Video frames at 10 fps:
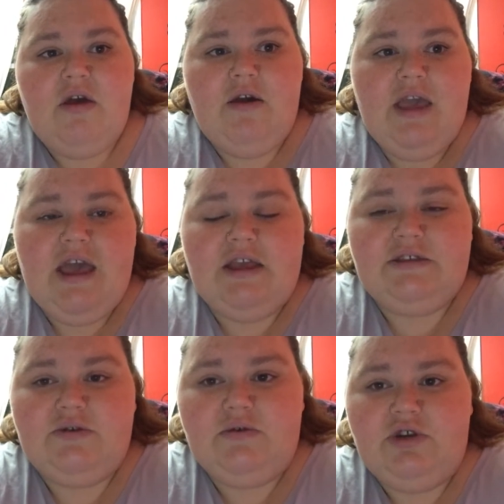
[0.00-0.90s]
Okay, I got
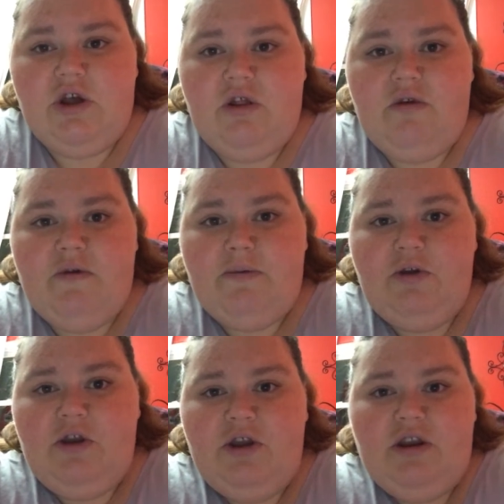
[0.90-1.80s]
to scooch y'all
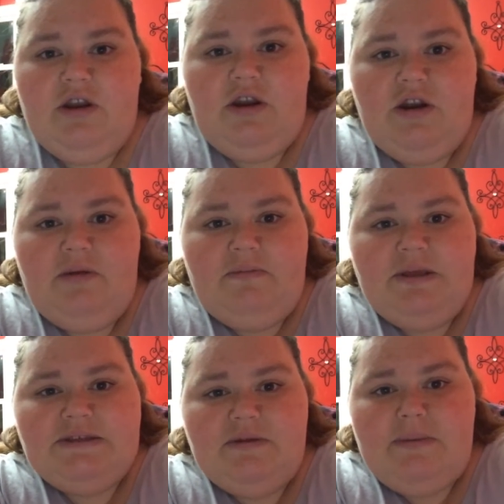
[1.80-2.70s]
over.
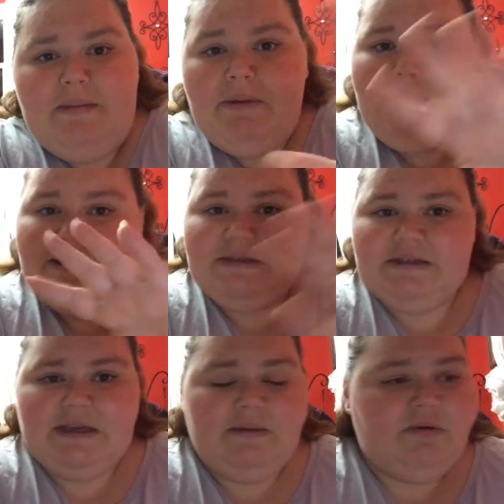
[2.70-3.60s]
Please don't mind my messy
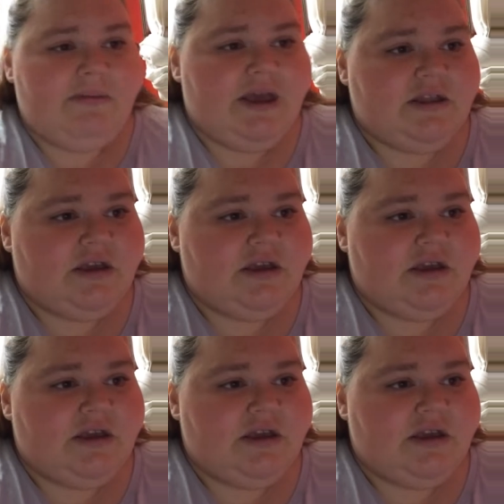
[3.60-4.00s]
table back